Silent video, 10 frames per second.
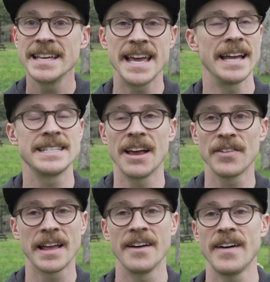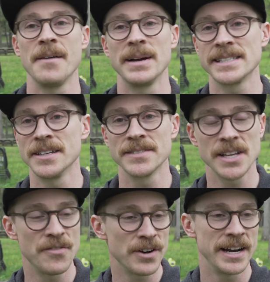yeah, definitely I find myself
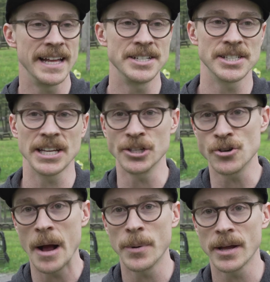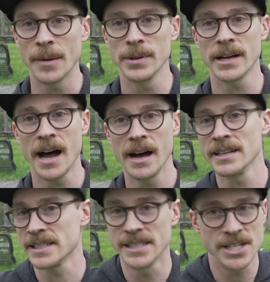suffering and just, like, dropping a couple of
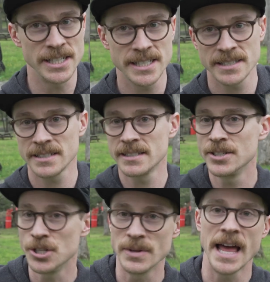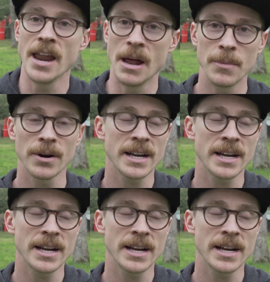cogs and just doing that number.